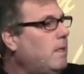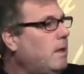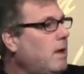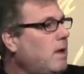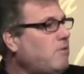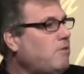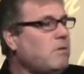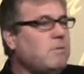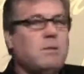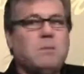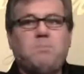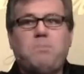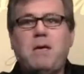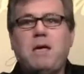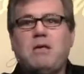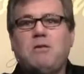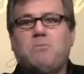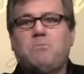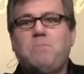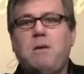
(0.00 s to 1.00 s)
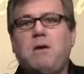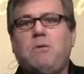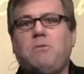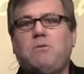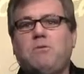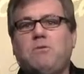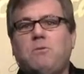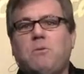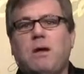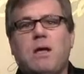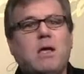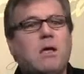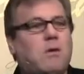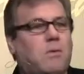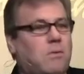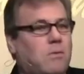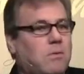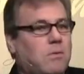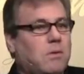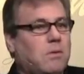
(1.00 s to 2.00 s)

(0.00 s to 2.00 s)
Got some of the biggest buildings around.